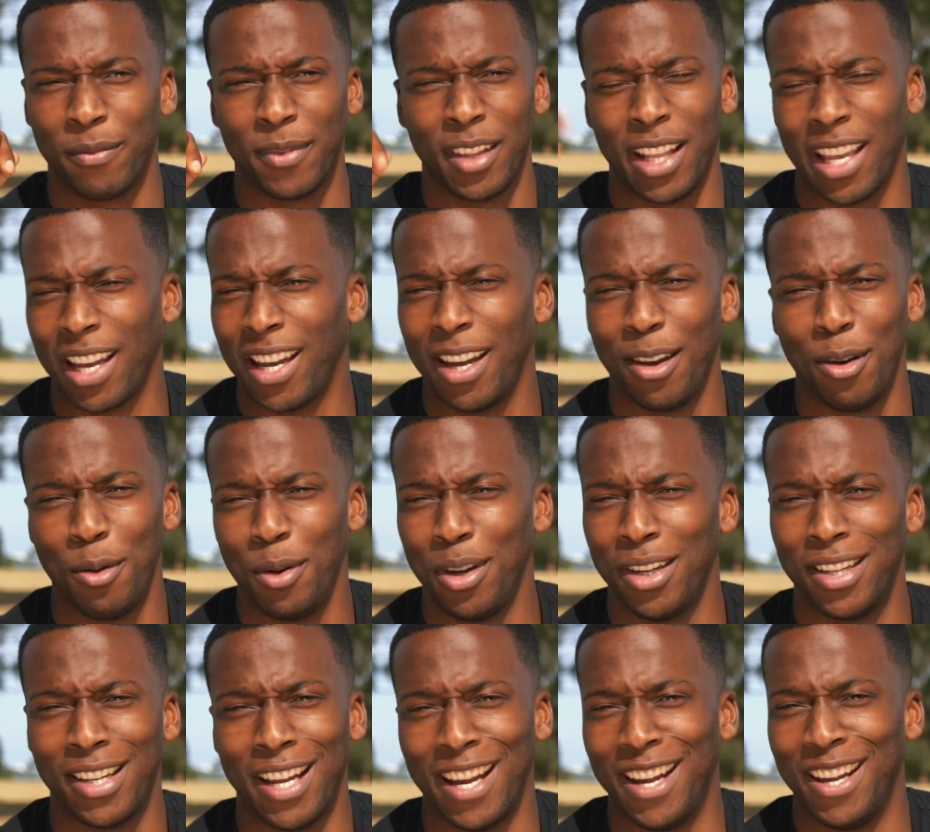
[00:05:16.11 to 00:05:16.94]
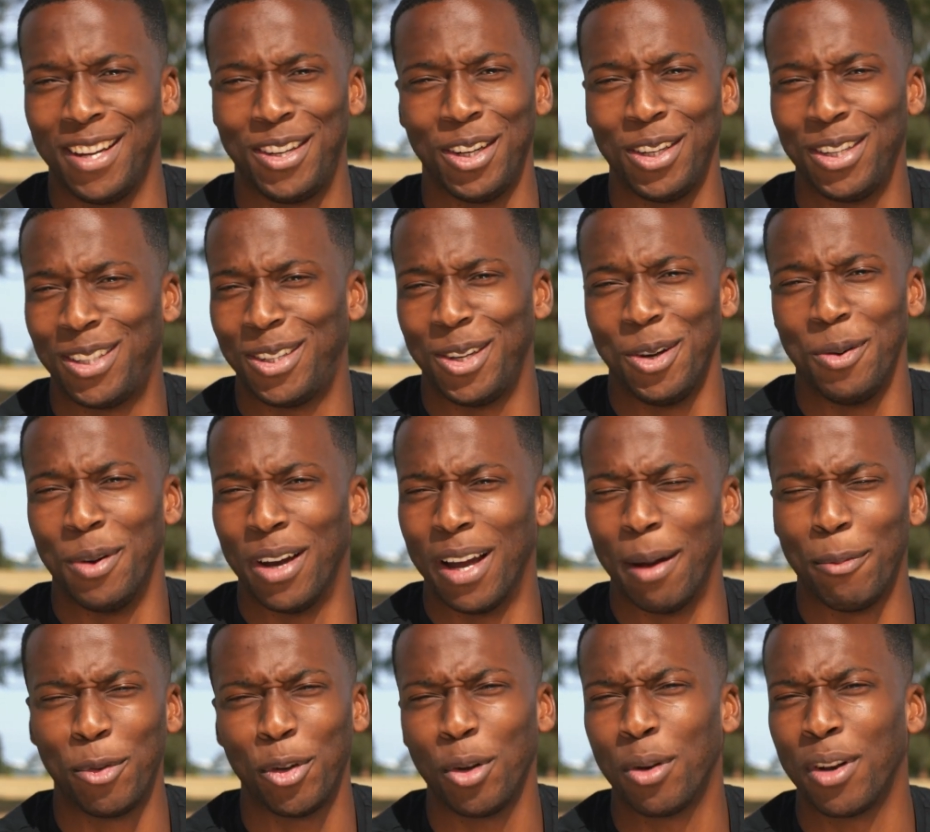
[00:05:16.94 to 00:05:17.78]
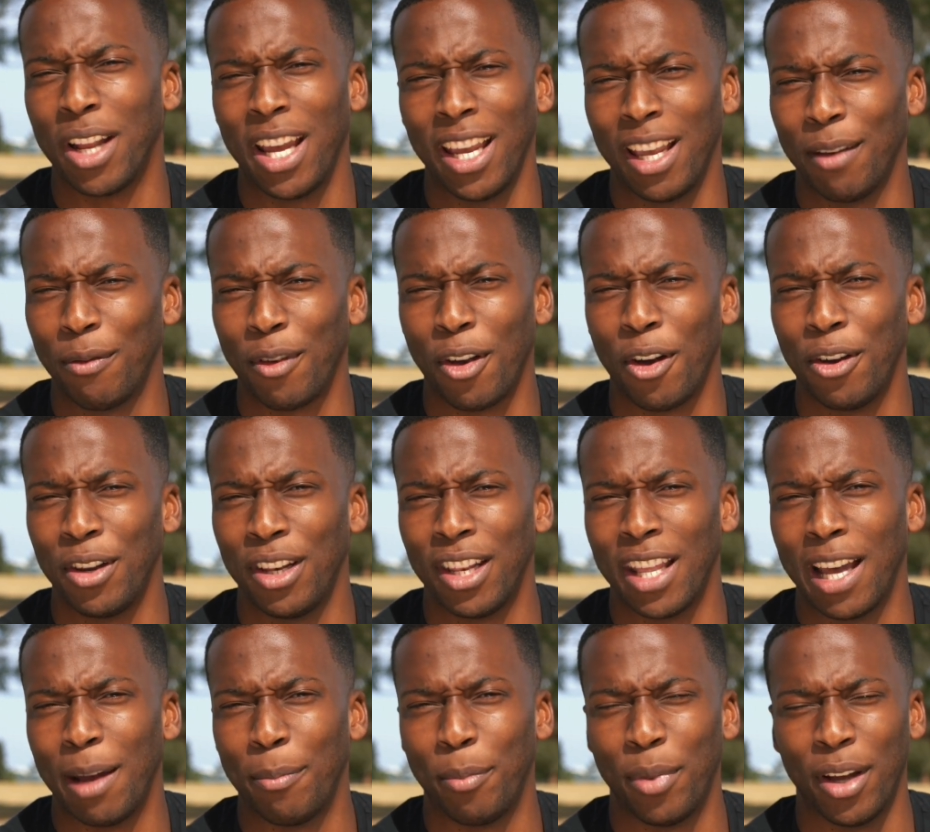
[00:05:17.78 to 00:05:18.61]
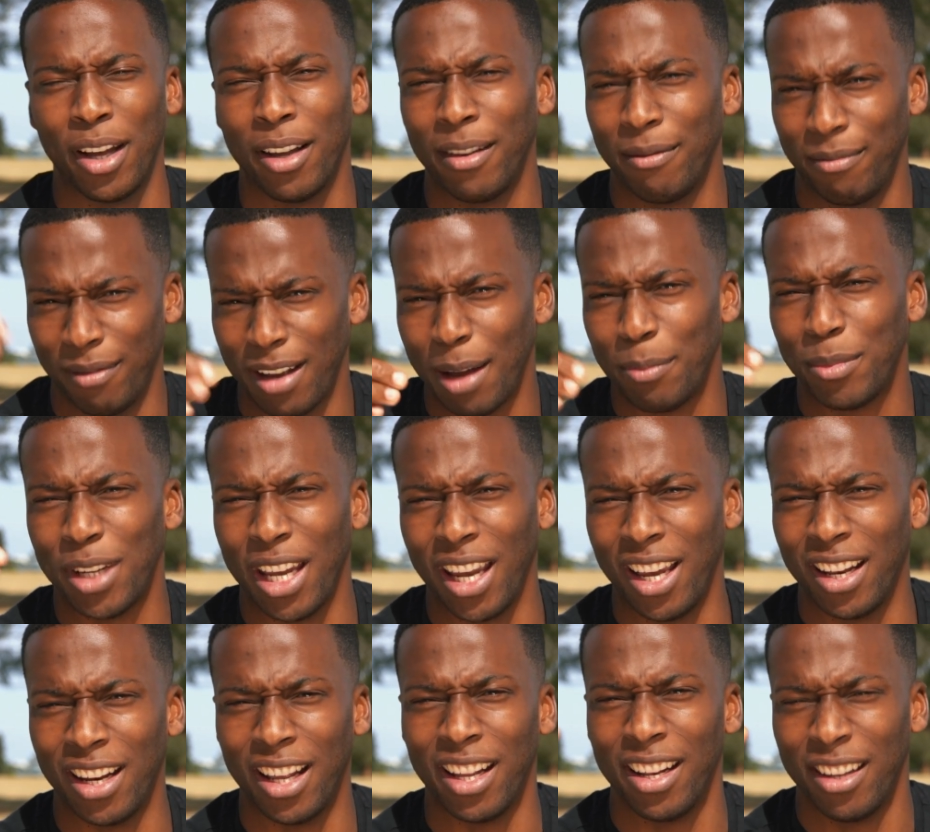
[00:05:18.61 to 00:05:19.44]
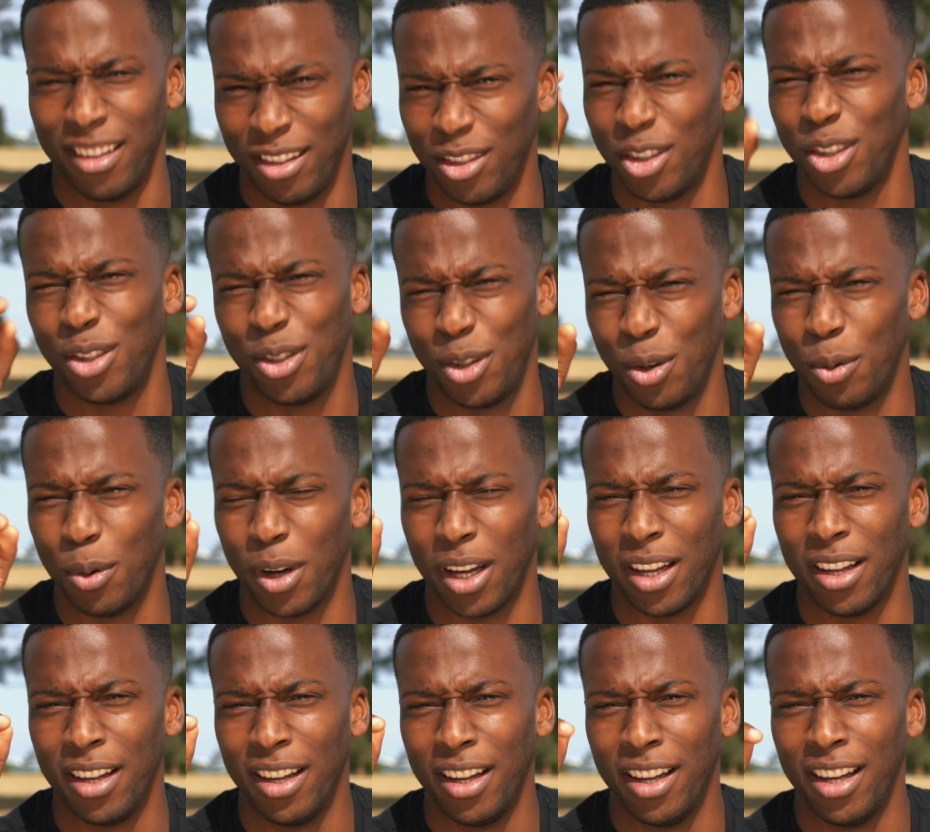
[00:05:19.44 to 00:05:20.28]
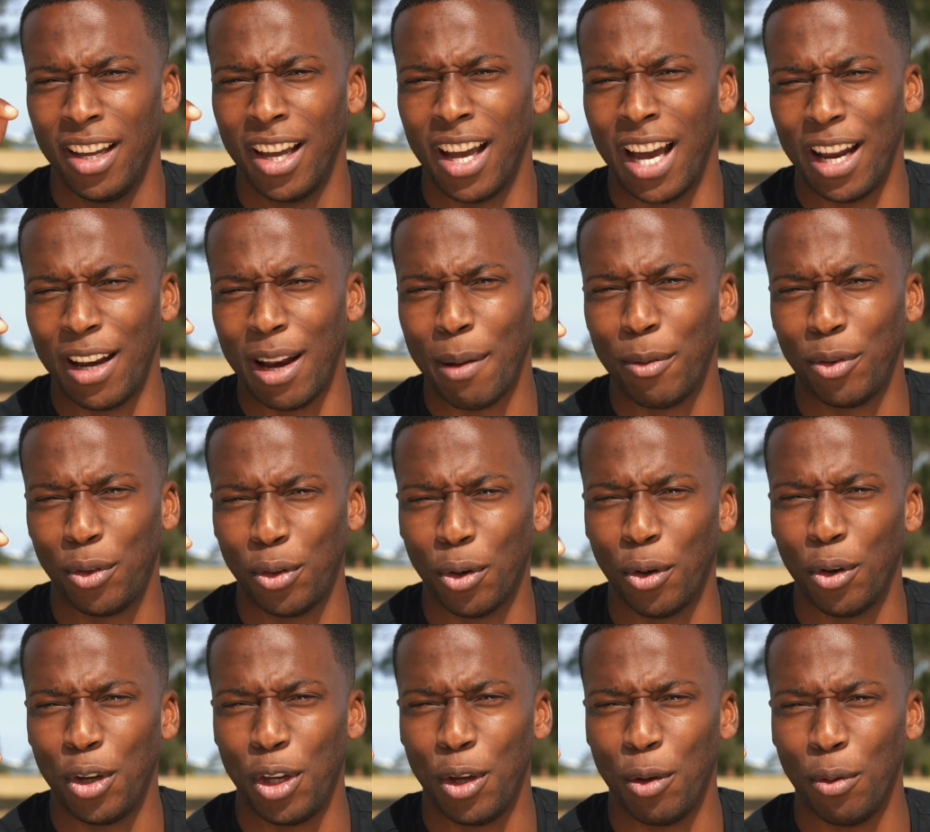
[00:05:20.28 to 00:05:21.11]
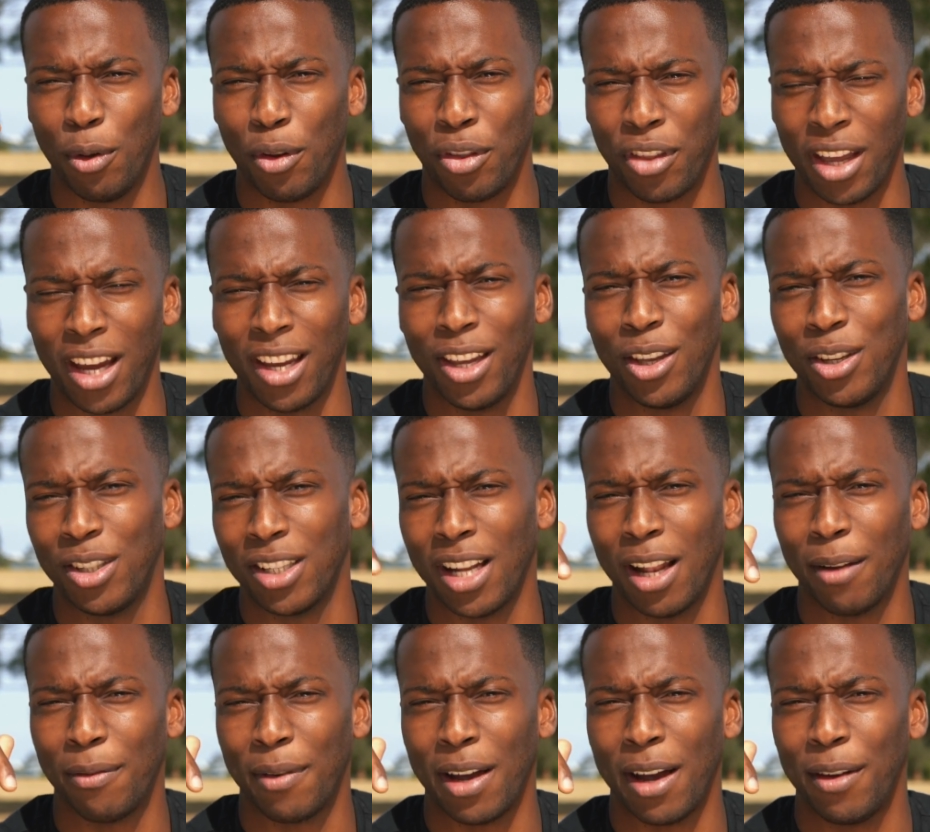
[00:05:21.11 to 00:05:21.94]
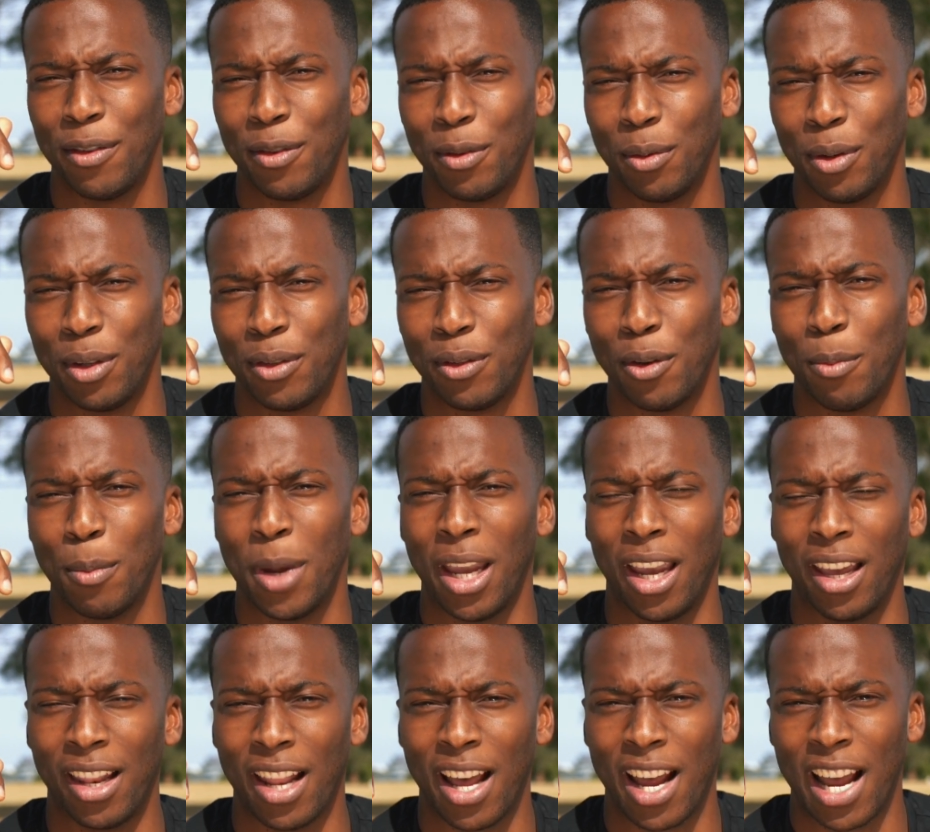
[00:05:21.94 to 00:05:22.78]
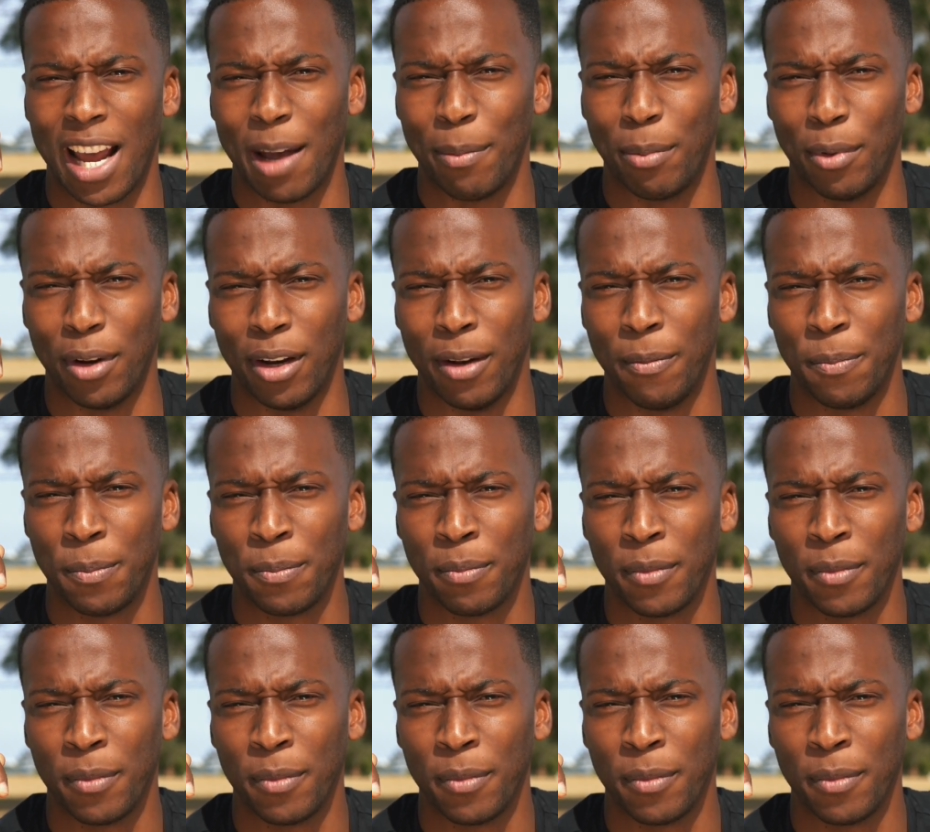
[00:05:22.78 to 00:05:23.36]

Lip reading: Like I always say, just do it. I'm sure Nike have coined that, but I'm taking it. Just do it. And I'm sure you will thank yourself afterwards for making that happen.